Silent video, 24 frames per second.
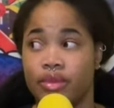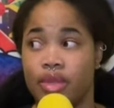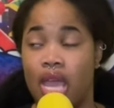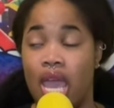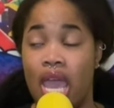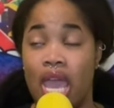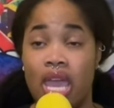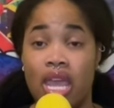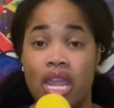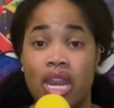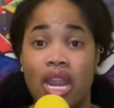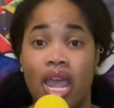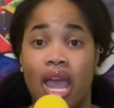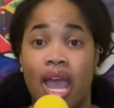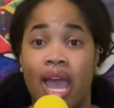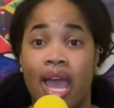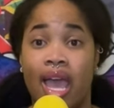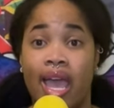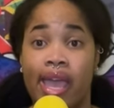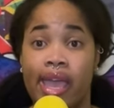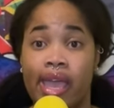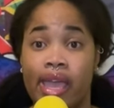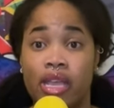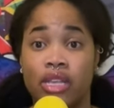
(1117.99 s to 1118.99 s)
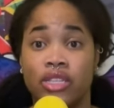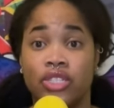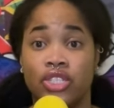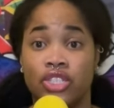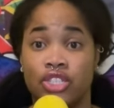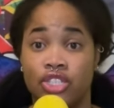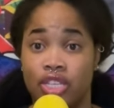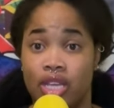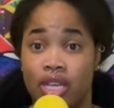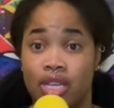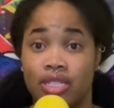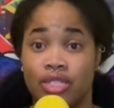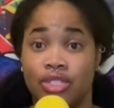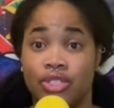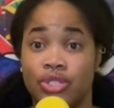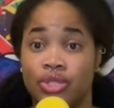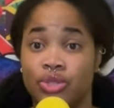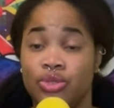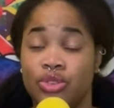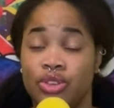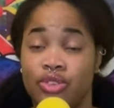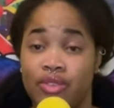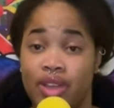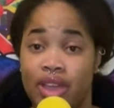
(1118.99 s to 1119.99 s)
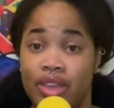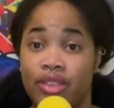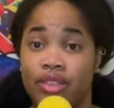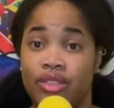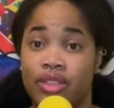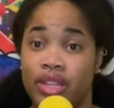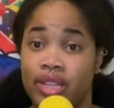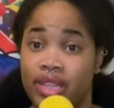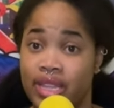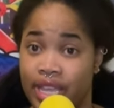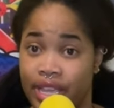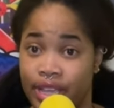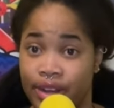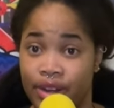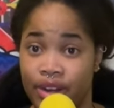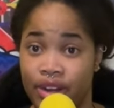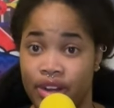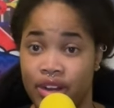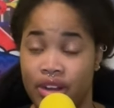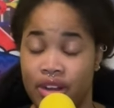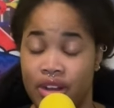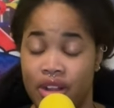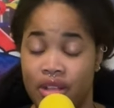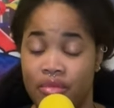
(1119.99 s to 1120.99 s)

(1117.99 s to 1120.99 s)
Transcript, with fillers: And I suggest sooner rather than later,